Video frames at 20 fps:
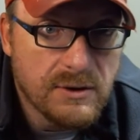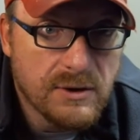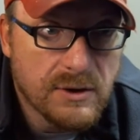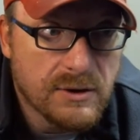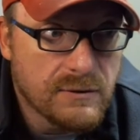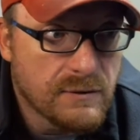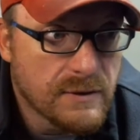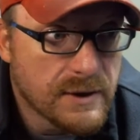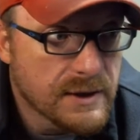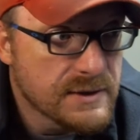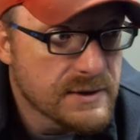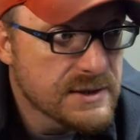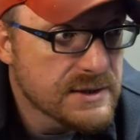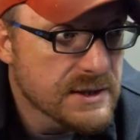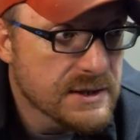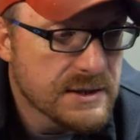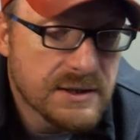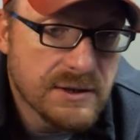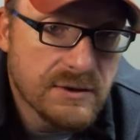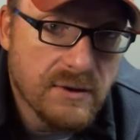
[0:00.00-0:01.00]
You could drink
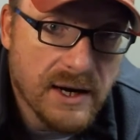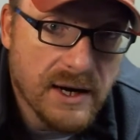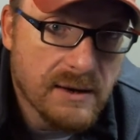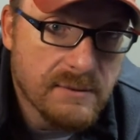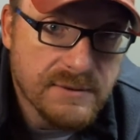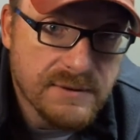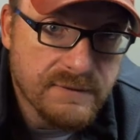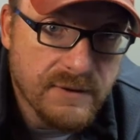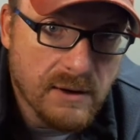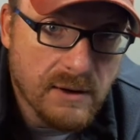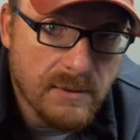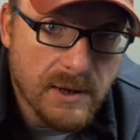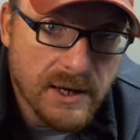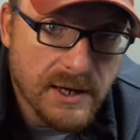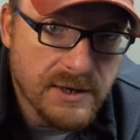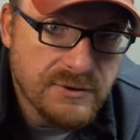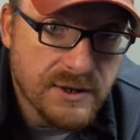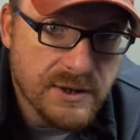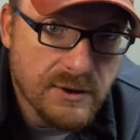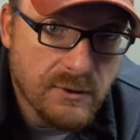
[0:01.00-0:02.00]
60 grams of
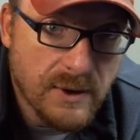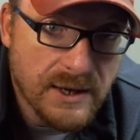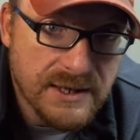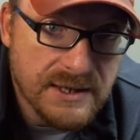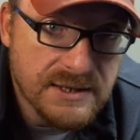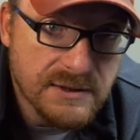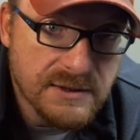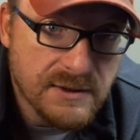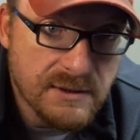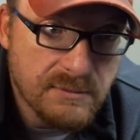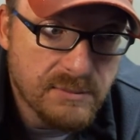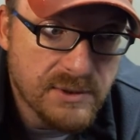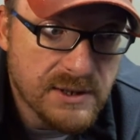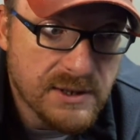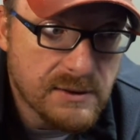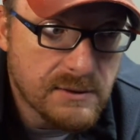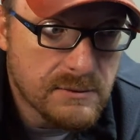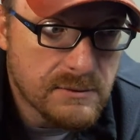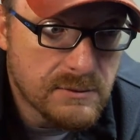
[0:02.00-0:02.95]
carbohydrate quite easily, but